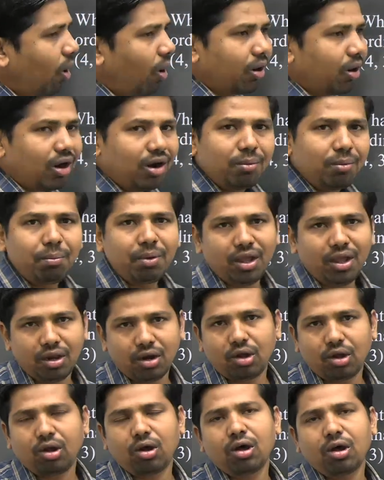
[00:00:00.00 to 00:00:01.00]
ordered pair
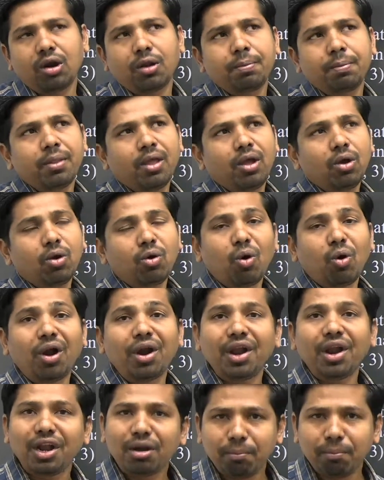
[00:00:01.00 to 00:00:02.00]
or
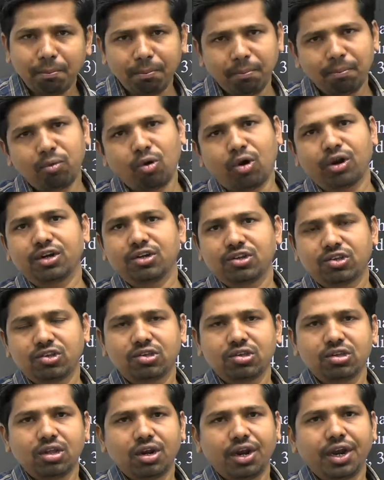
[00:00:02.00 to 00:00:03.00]
coordinate
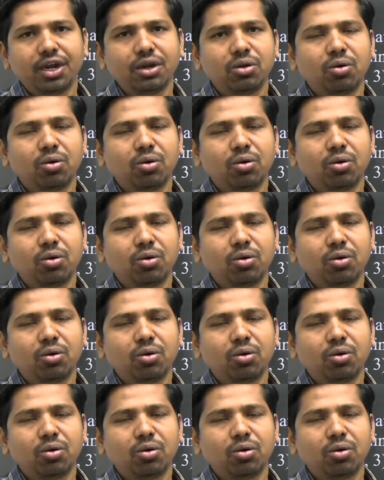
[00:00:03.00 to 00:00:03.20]
points, right?